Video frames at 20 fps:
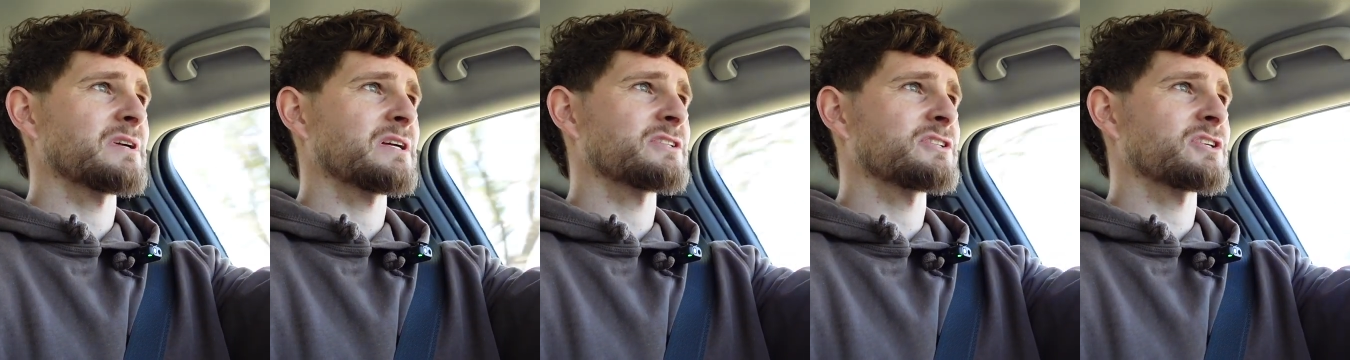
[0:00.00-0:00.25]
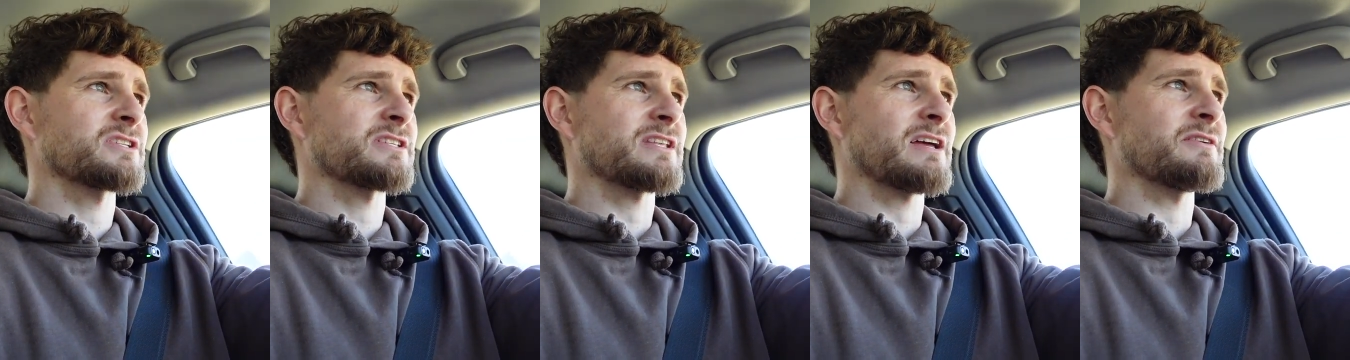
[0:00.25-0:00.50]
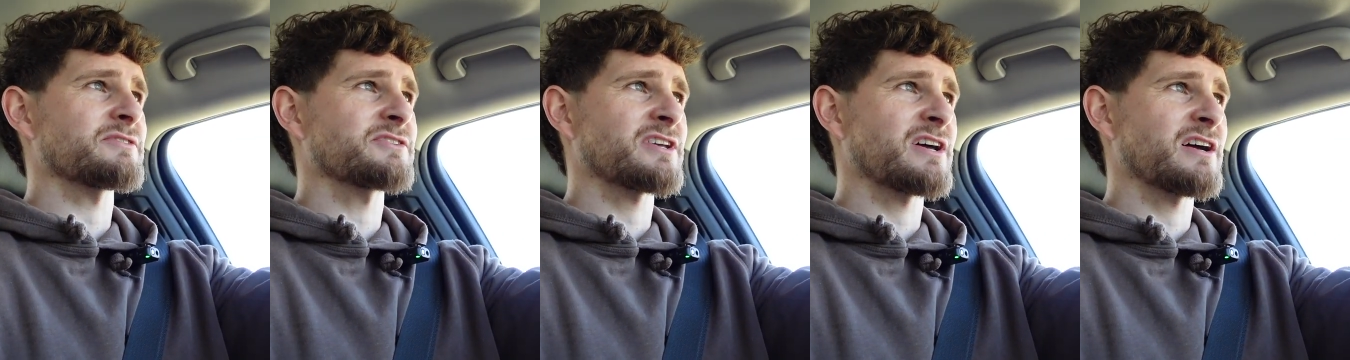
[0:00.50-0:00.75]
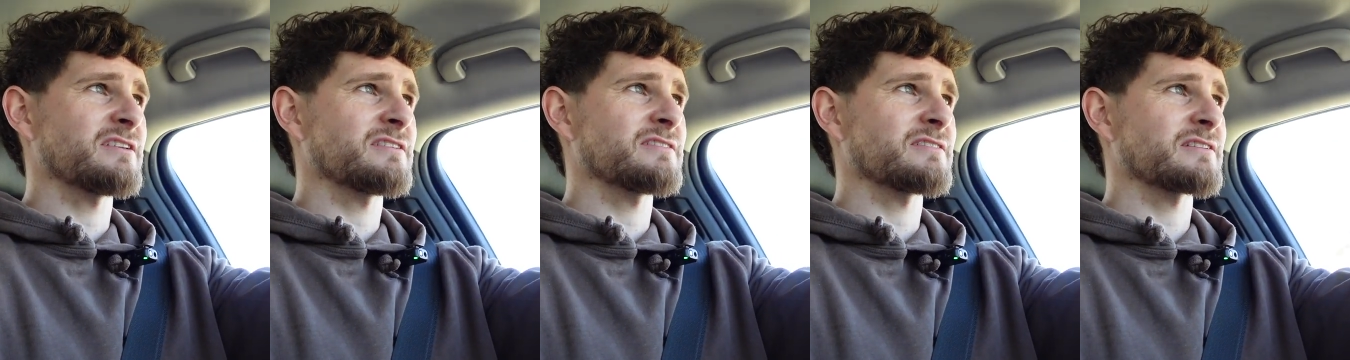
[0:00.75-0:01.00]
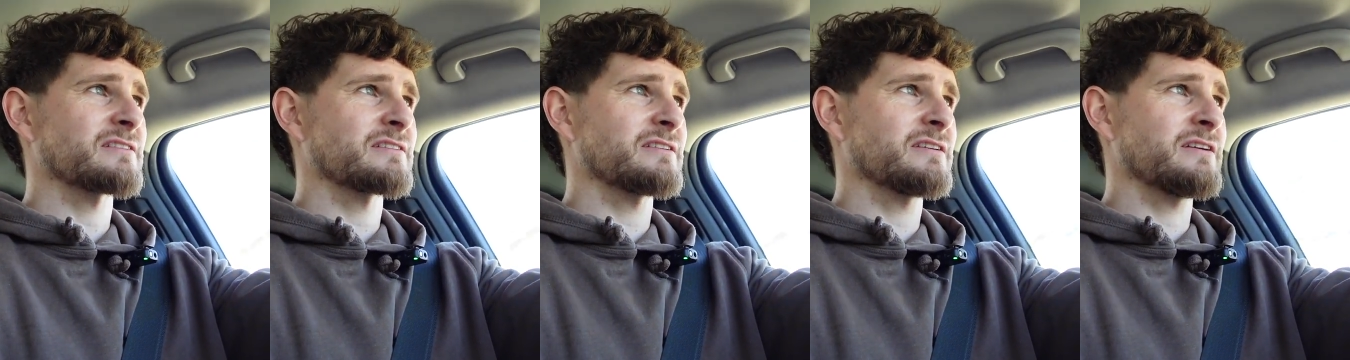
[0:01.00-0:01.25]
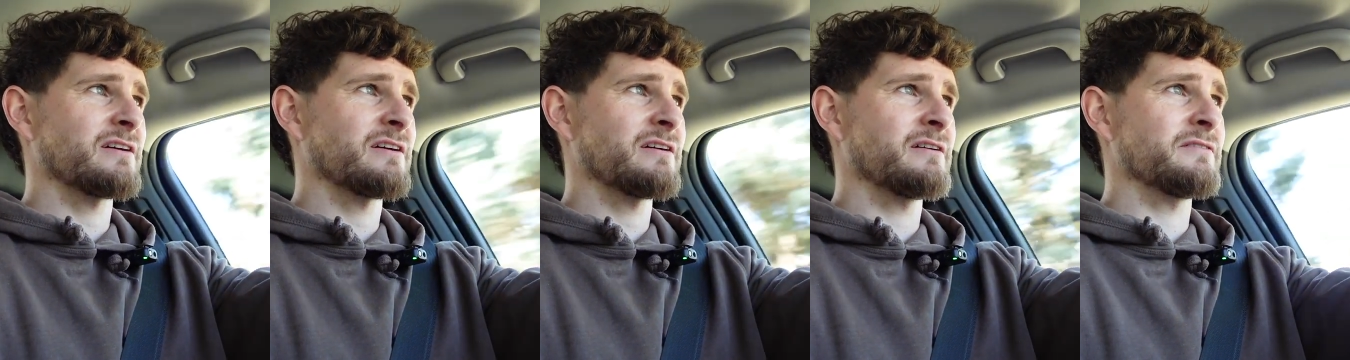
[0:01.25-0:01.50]
just outside
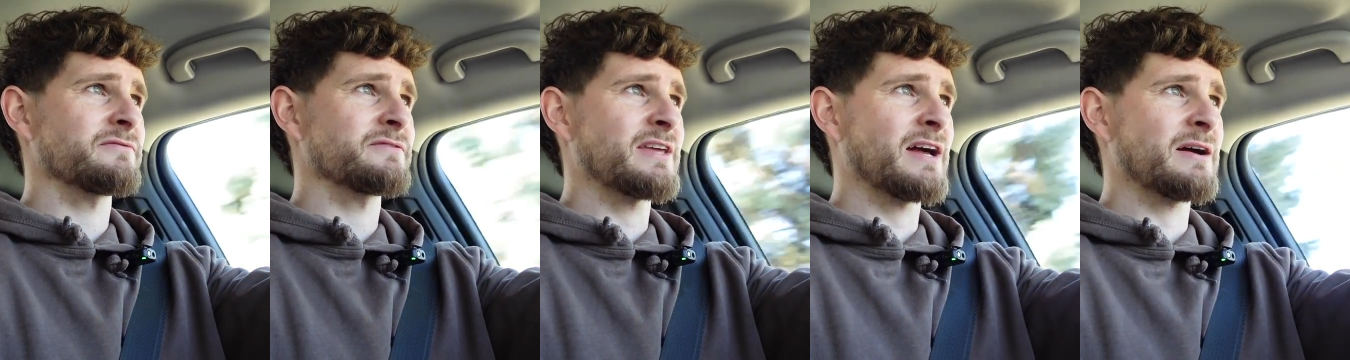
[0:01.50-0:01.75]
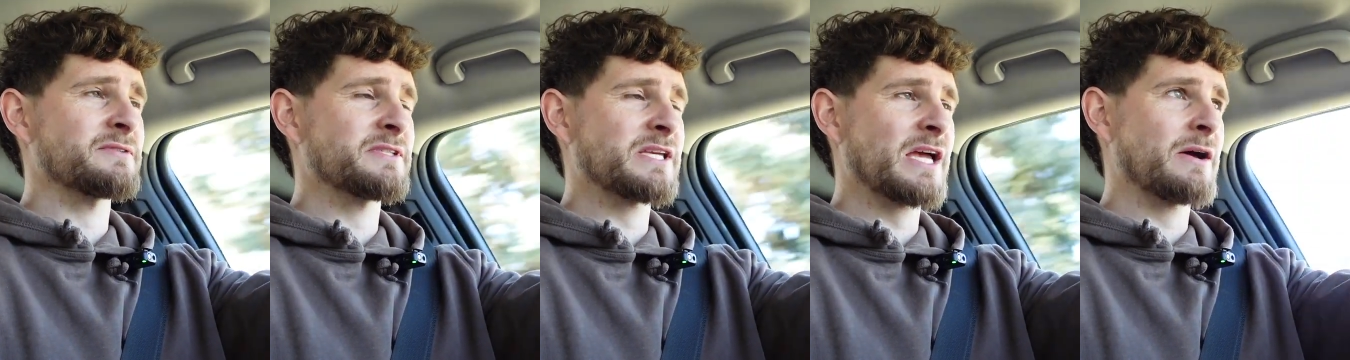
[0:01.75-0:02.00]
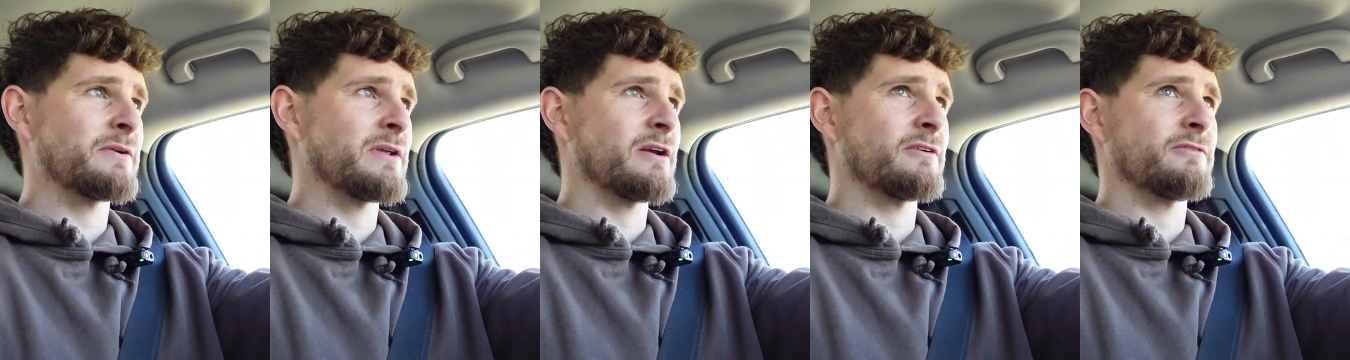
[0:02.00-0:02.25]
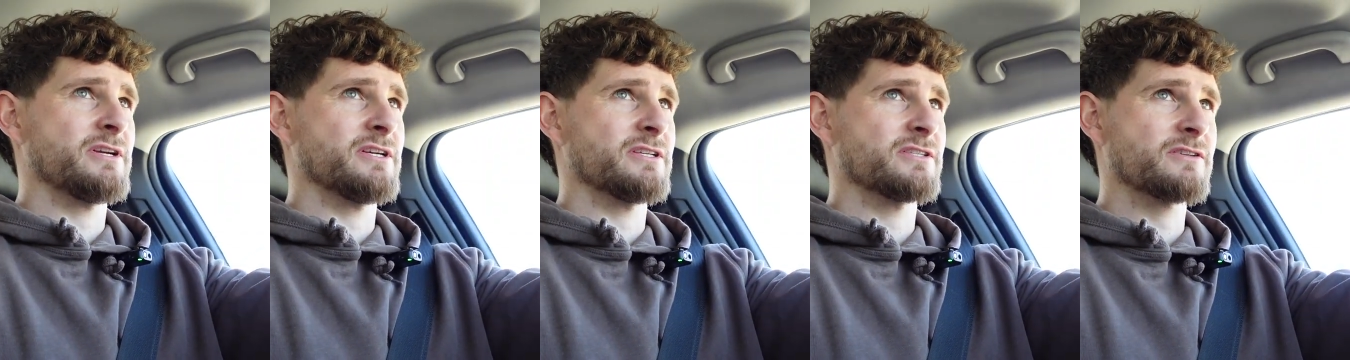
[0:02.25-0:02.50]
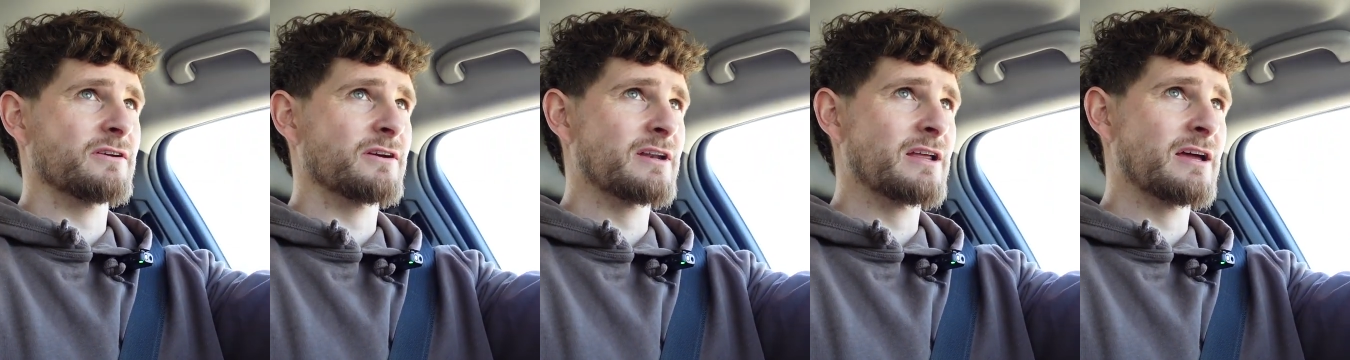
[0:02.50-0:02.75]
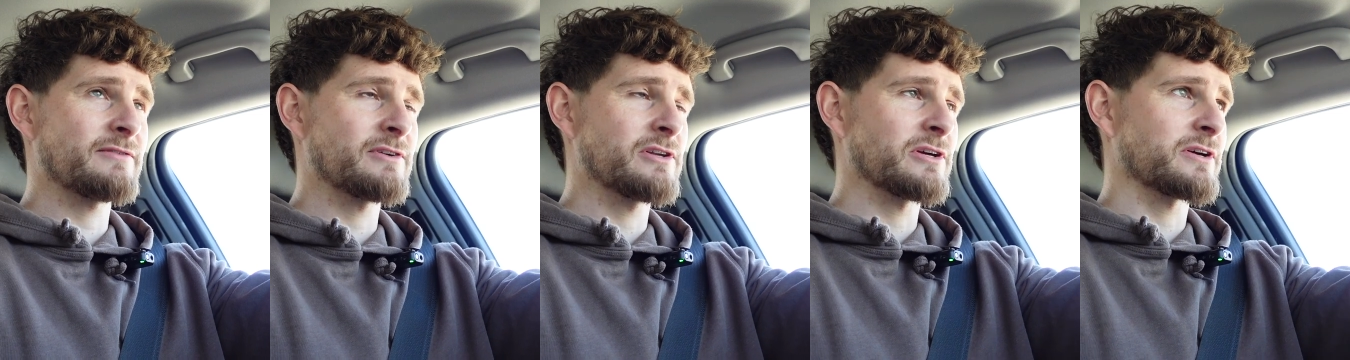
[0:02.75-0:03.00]
of downtown area, so I'm gonna
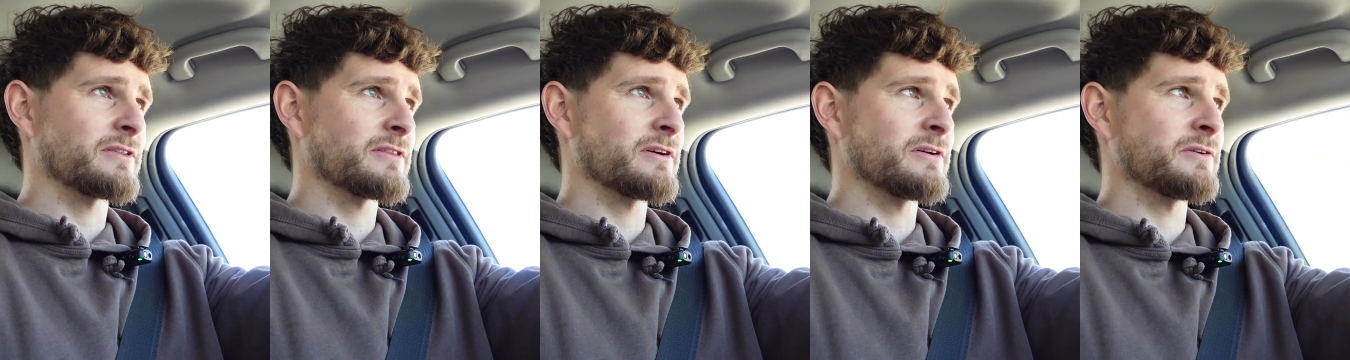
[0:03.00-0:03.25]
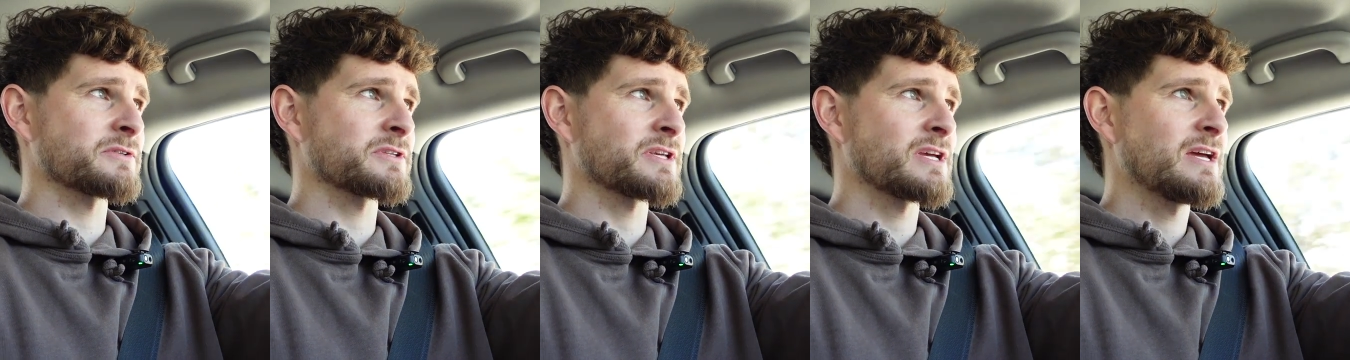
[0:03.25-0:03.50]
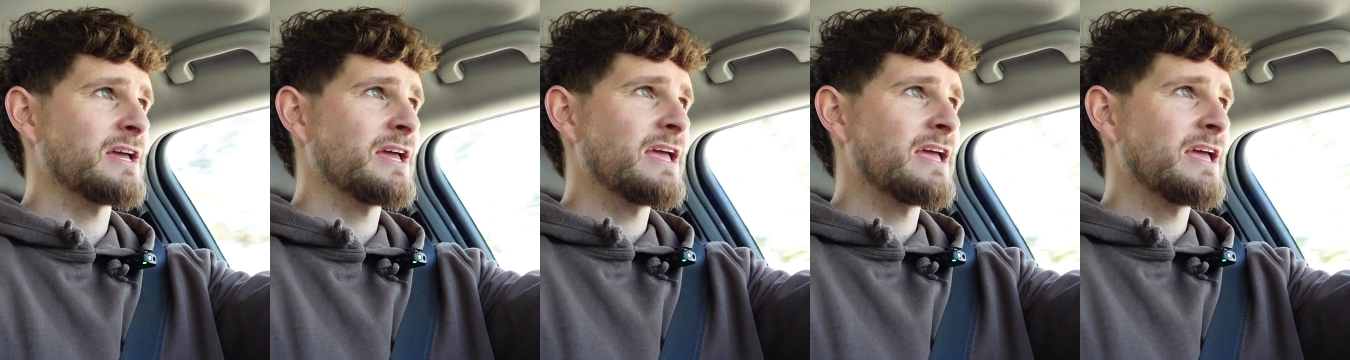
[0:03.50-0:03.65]
have a look at those.